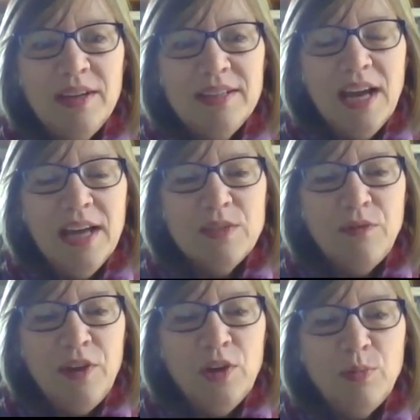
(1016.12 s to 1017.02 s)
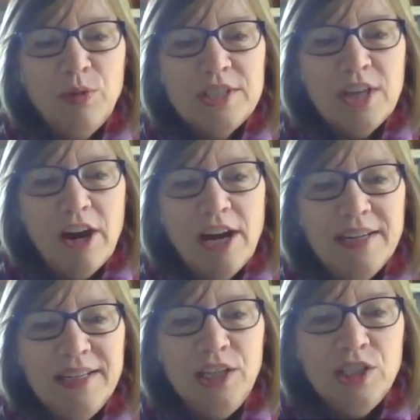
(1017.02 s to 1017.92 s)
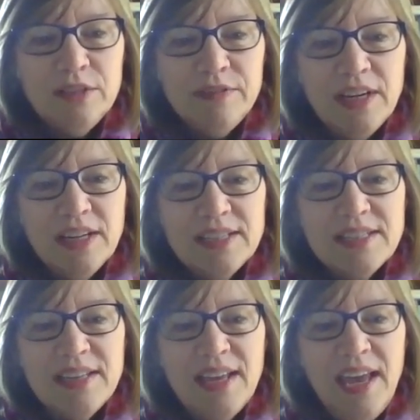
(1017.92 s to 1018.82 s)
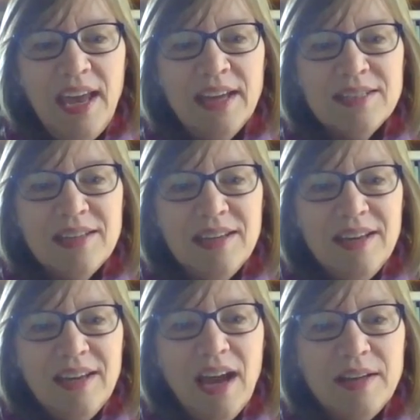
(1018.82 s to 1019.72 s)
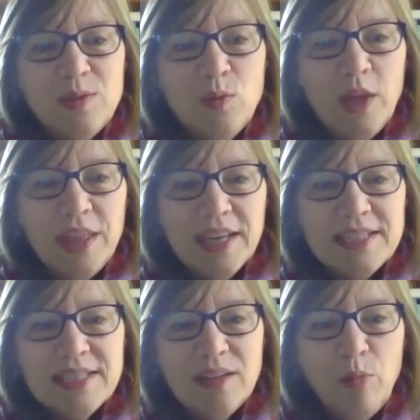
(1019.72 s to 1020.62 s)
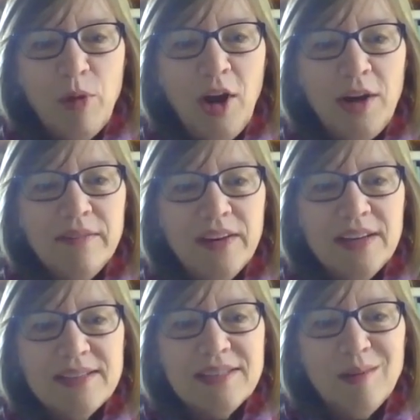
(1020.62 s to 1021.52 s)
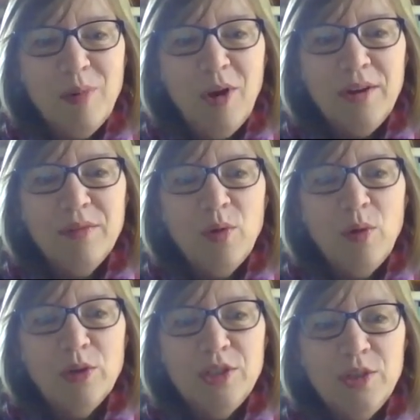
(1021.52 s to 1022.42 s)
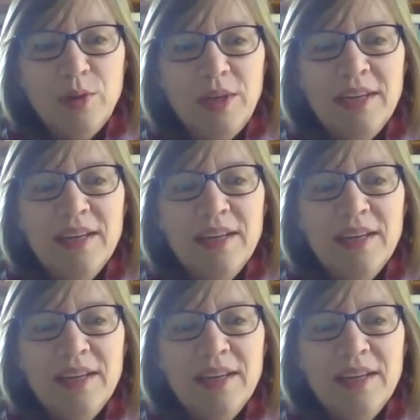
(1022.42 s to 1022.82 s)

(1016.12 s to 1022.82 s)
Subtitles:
God's fingerprints are on each of us, and God is with us and a part of us and a part of what we're doing.